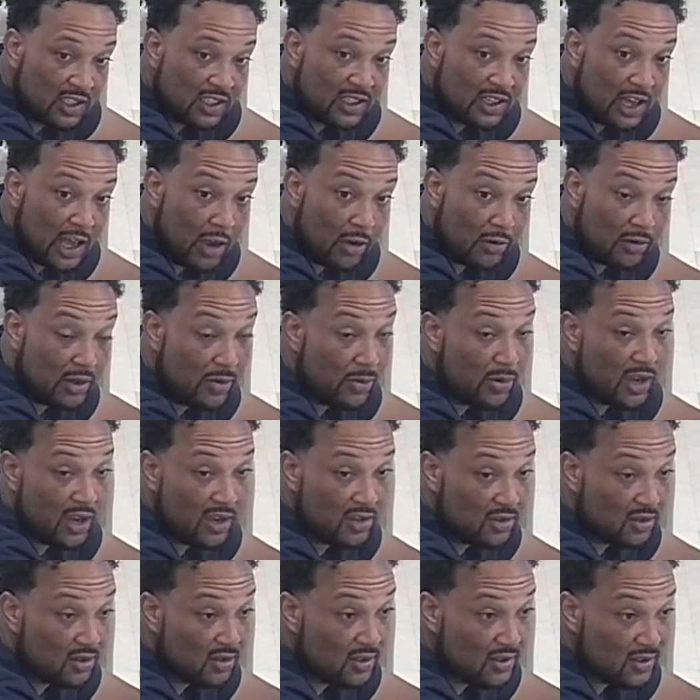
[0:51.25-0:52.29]
Now, let me
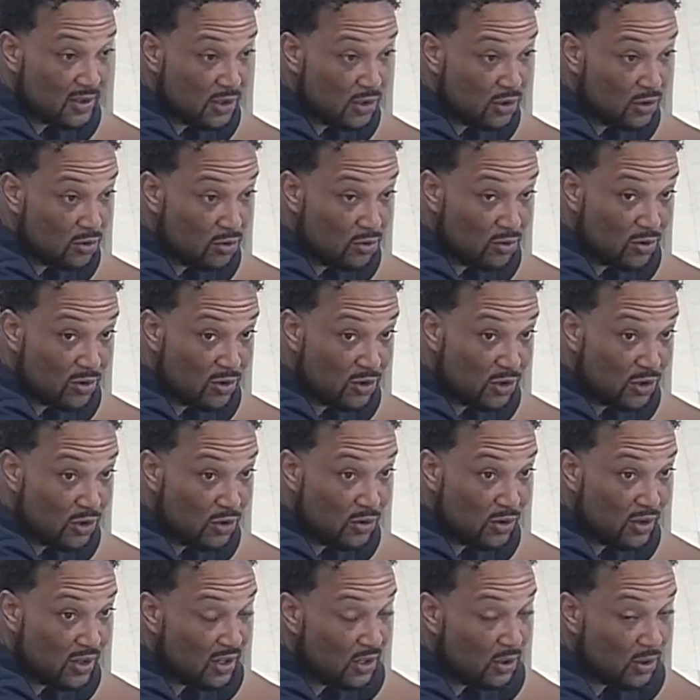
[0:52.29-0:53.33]
ask you this. Do you, do
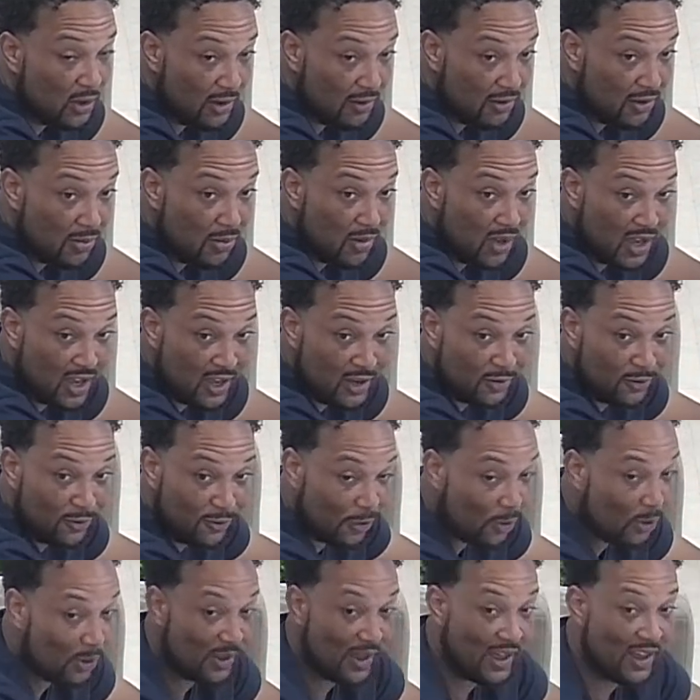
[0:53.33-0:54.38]
you think you have the man
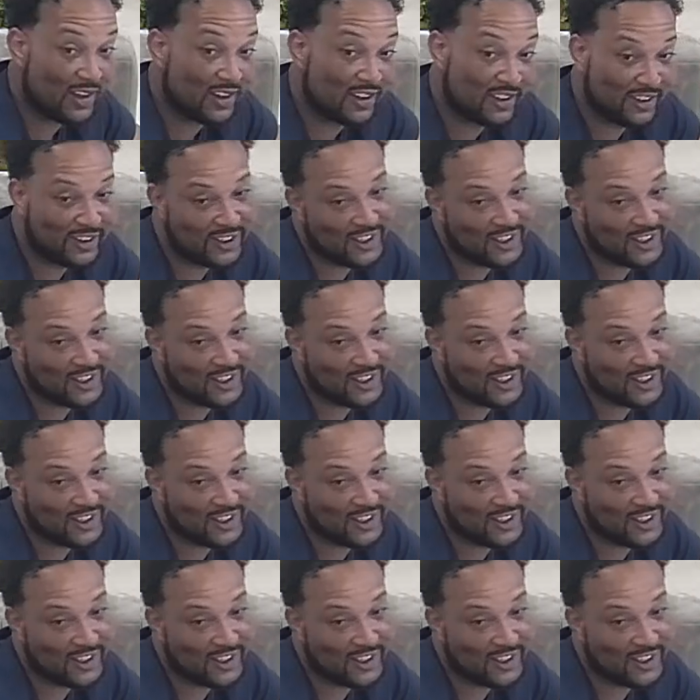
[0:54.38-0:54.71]
for that?